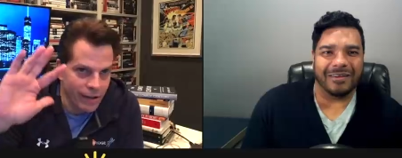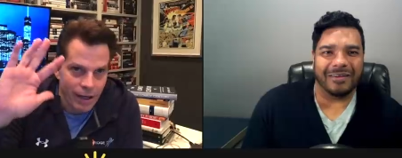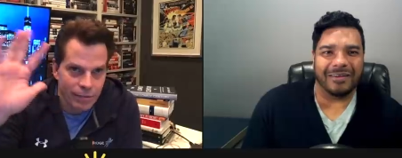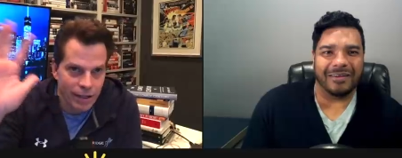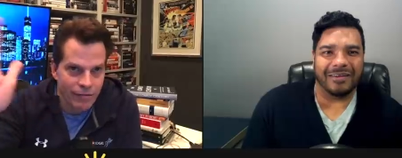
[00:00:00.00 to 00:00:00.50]

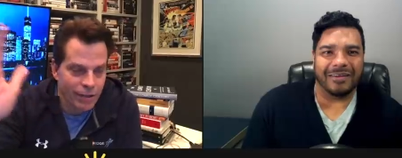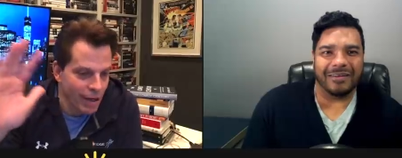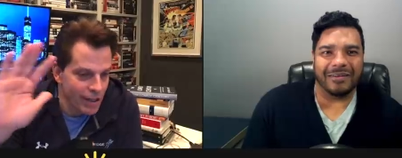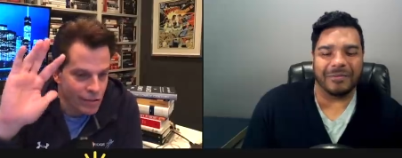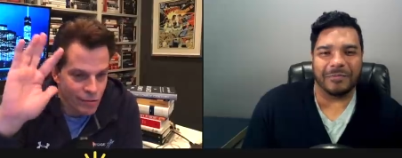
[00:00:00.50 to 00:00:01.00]
Speaker 1: I'm living
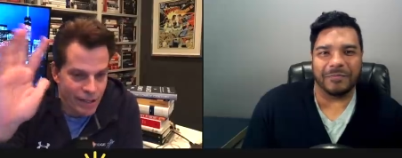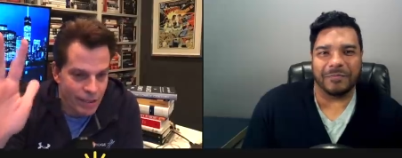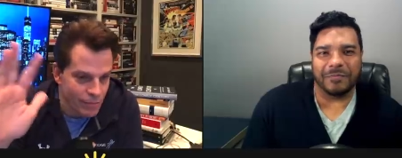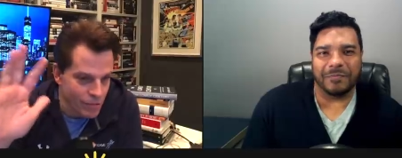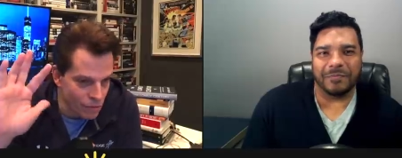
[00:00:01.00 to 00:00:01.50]
my
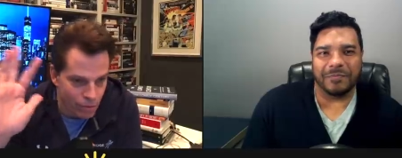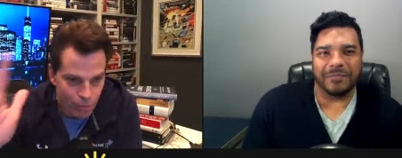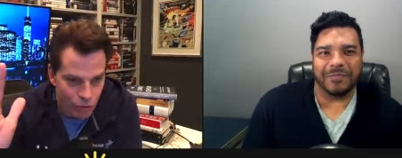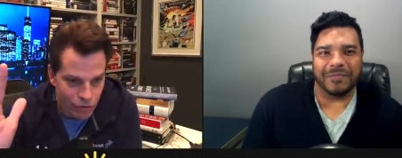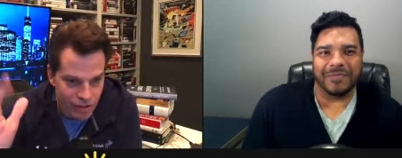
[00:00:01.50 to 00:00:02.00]
dream sort of
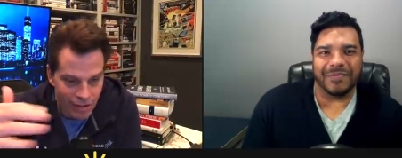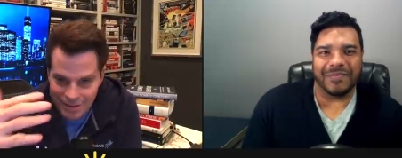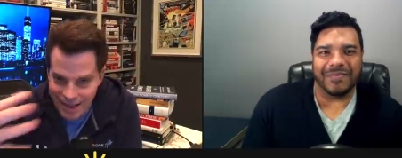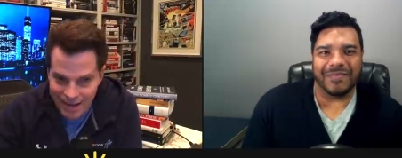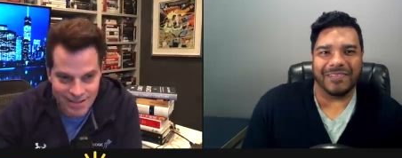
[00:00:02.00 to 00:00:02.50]
bullshit.
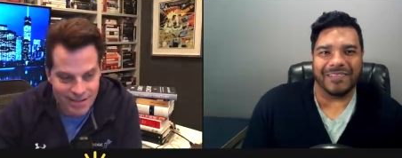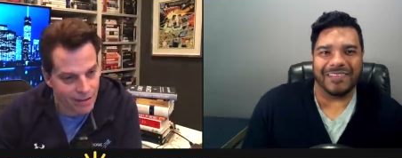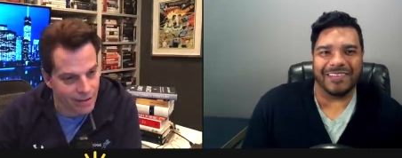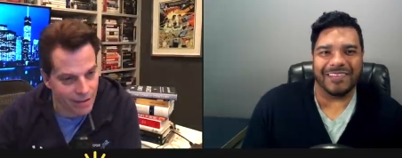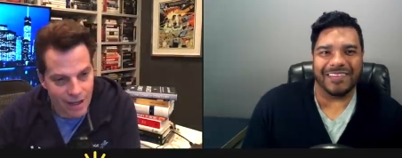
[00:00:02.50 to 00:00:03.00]
That is
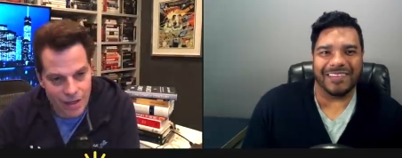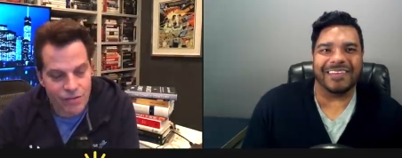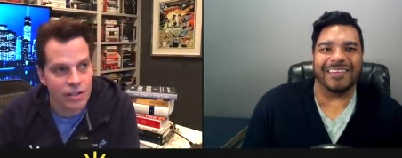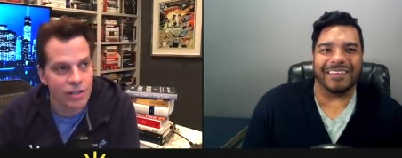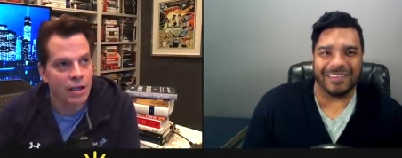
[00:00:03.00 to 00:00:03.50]
not the
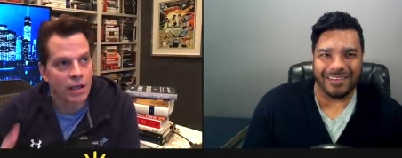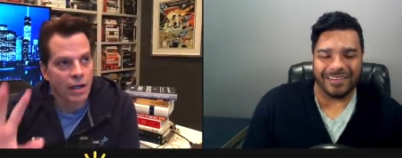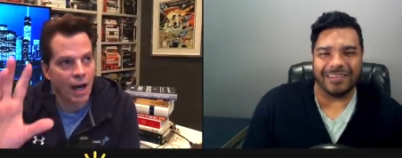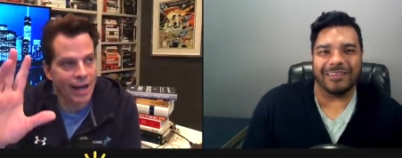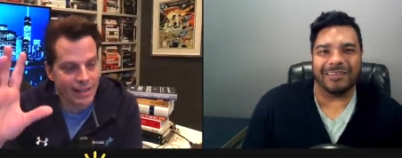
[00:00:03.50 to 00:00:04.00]
case.
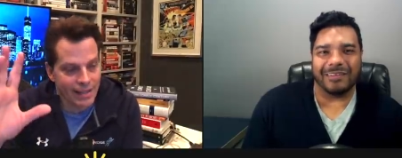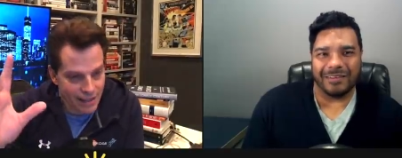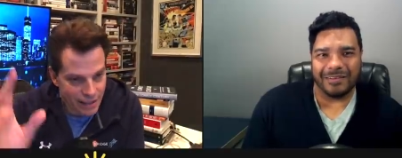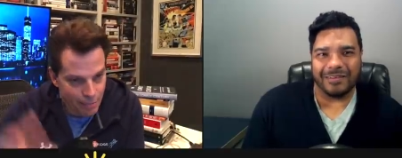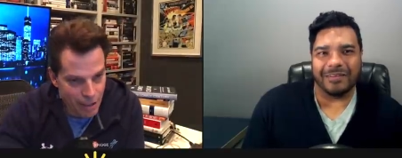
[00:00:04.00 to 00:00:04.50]
I
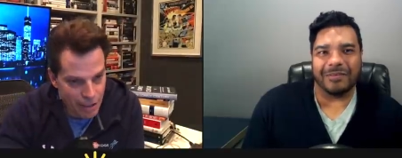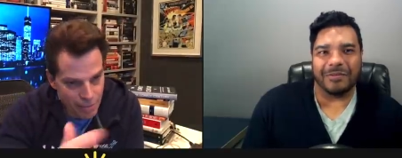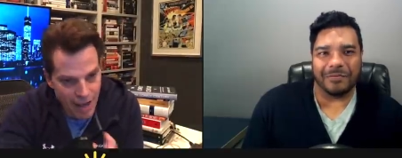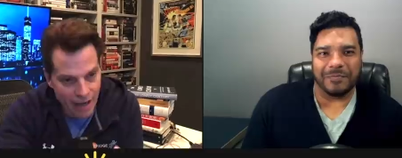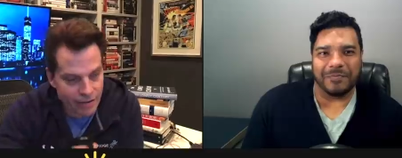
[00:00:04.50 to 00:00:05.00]
needed to pay
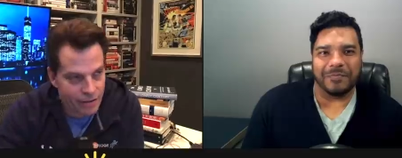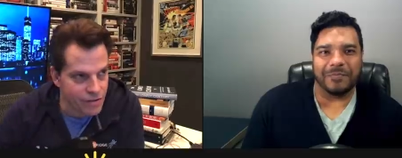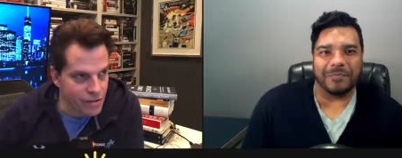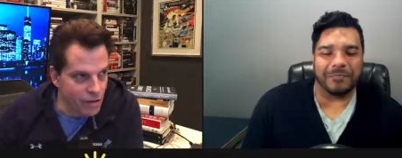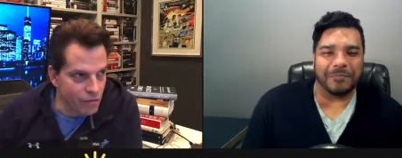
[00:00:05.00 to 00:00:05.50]
back the
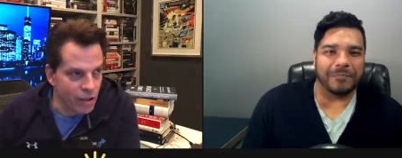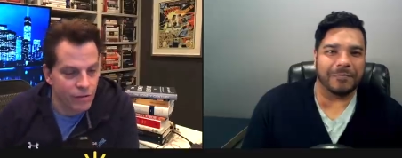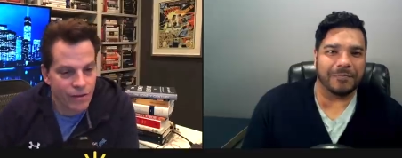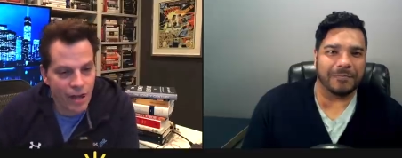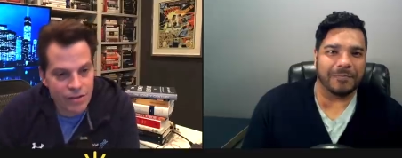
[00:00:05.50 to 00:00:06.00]
several
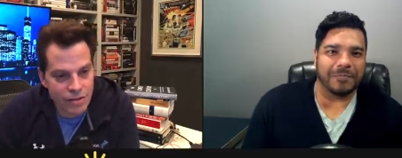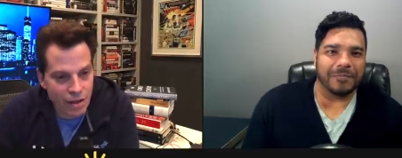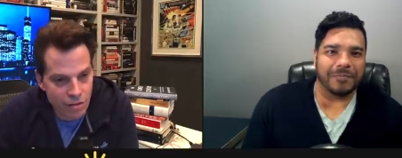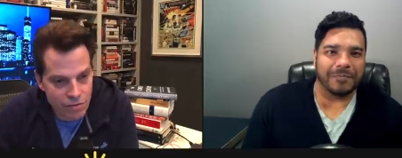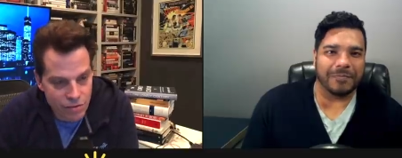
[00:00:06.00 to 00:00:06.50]
hundred thousand
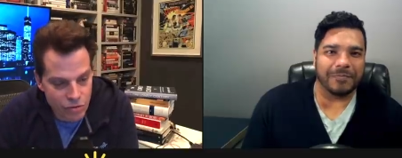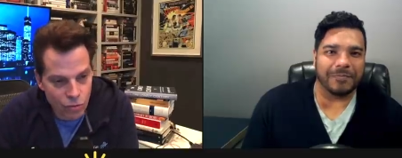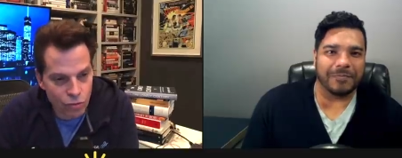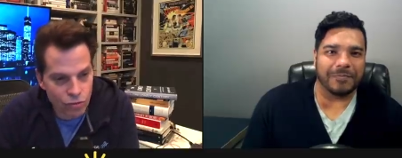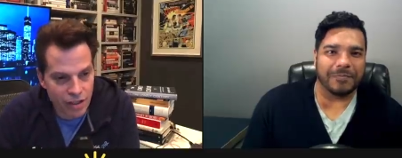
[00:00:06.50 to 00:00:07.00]
dollars of
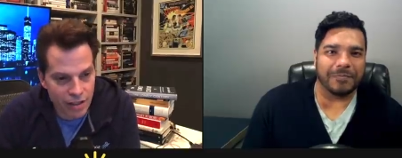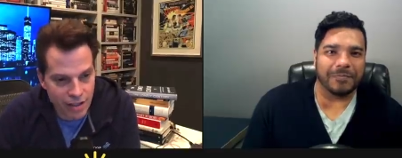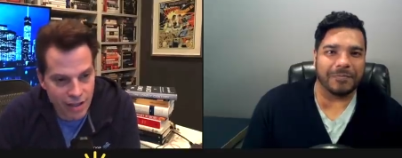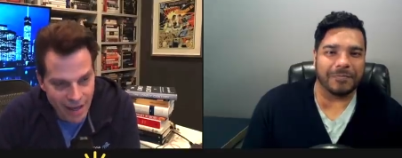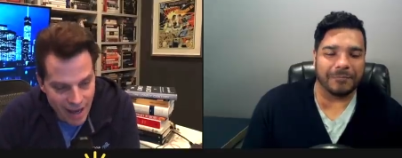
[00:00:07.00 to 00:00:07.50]
school debt
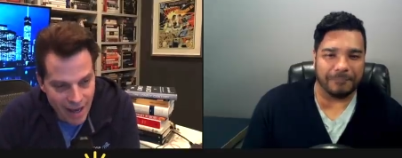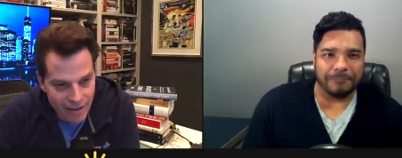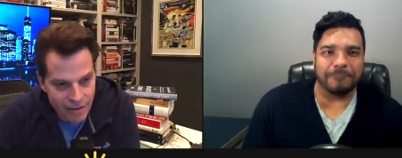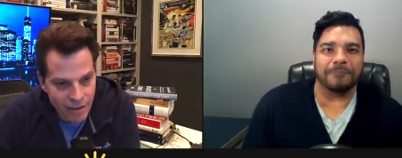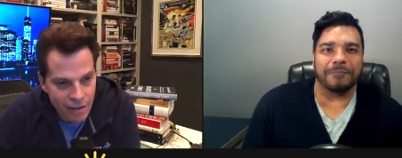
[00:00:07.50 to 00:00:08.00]
that I
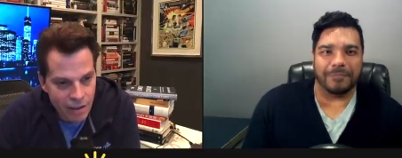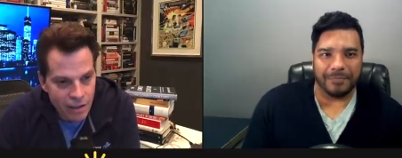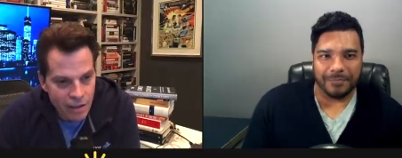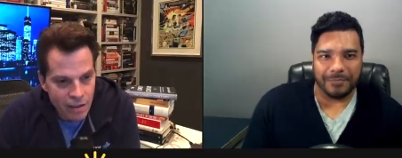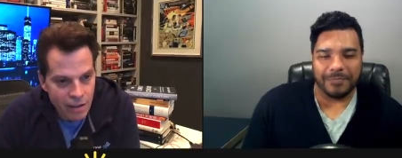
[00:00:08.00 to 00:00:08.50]
had.
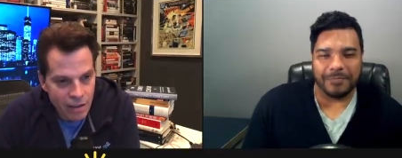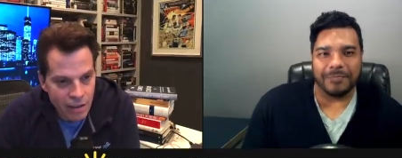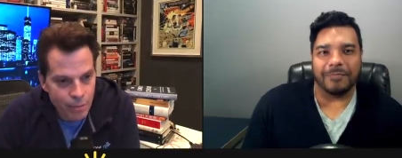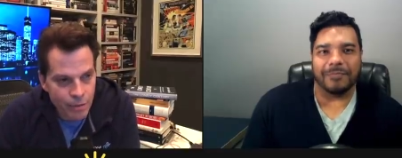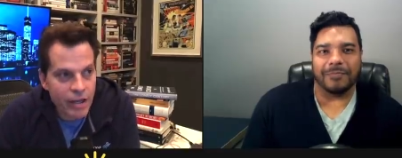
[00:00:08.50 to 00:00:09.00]

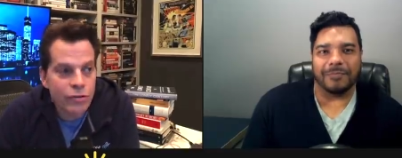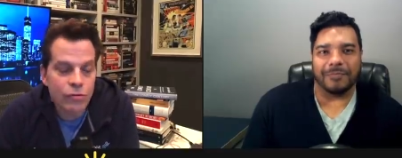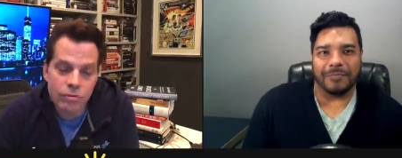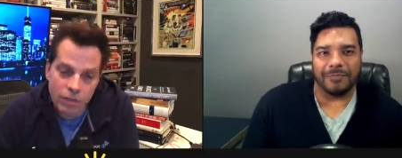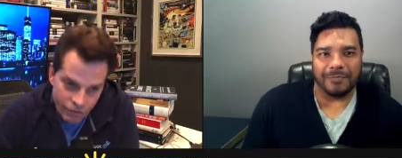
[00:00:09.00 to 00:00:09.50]
Uh, but I do
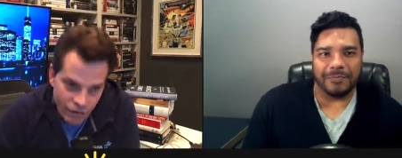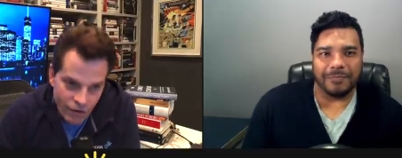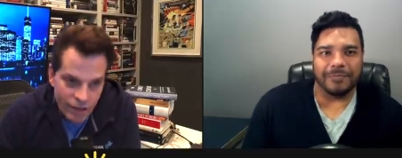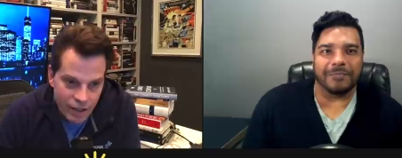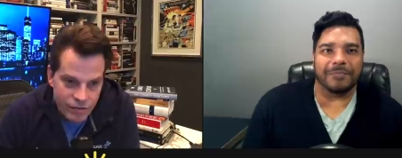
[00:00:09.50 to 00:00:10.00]
love
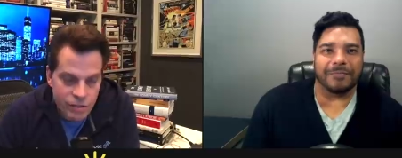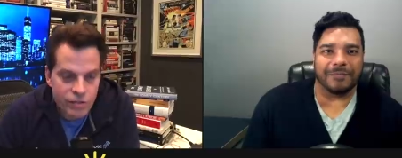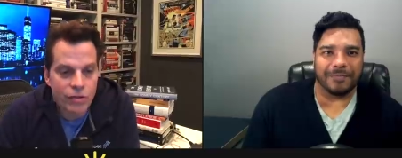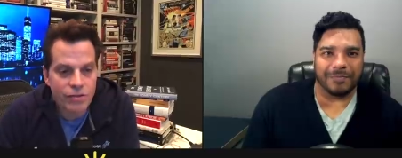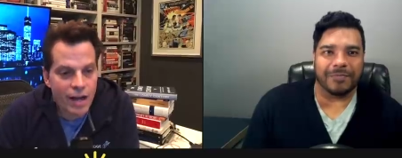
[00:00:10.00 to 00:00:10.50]
finance. It
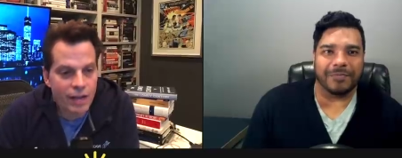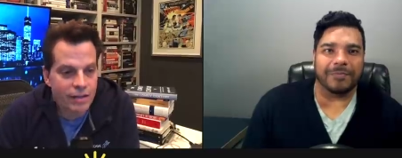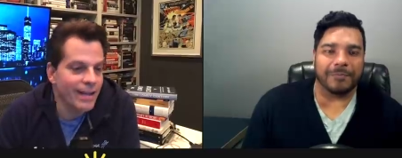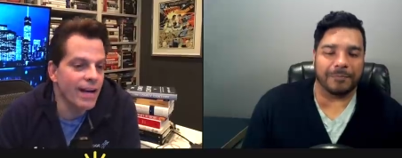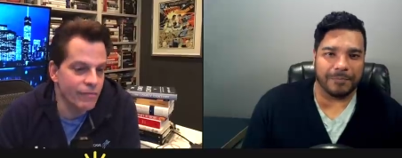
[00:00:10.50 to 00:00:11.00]
turned out that
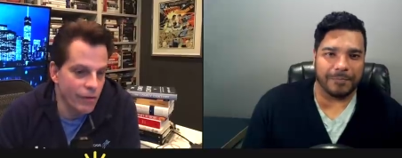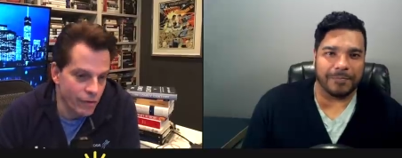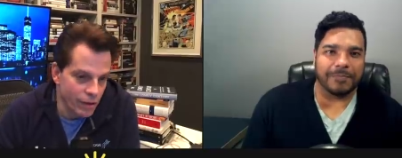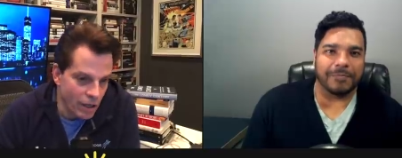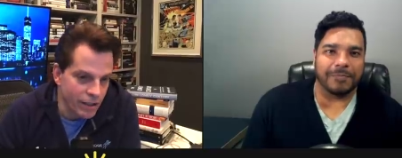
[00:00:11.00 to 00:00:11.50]
I got very
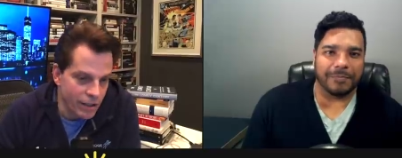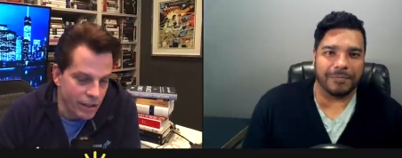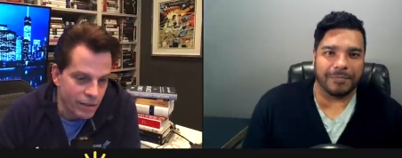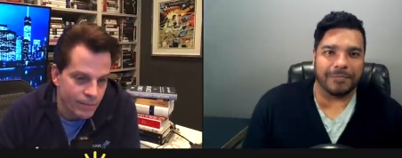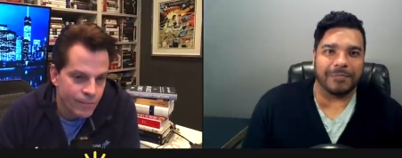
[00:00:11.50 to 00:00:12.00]

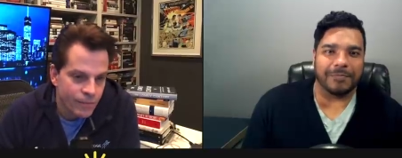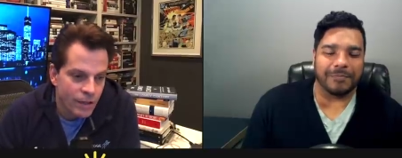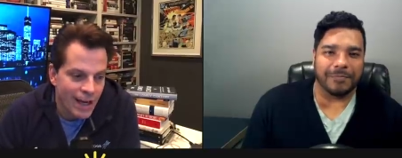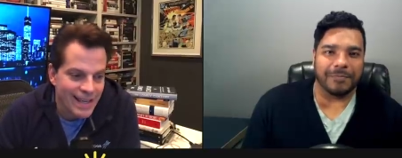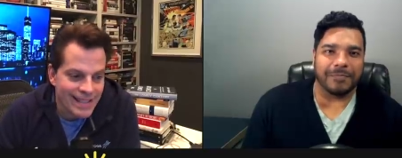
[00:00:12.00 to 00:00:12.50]
lucky.
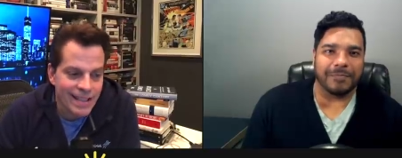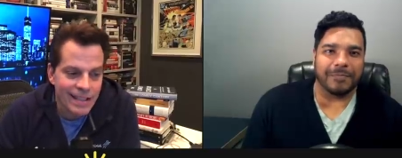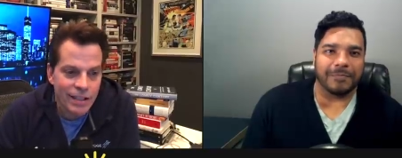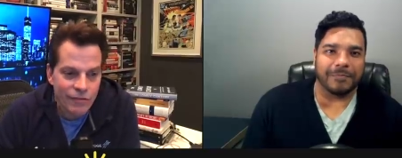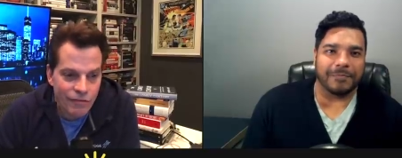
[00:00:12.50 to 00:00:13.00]
I did
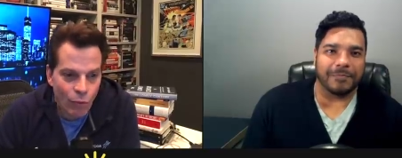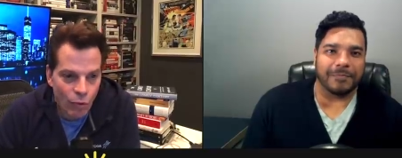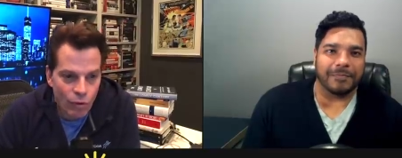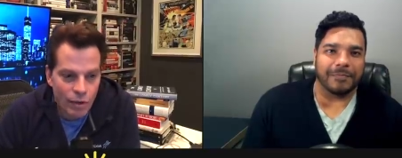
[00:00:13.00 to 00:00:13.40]
it for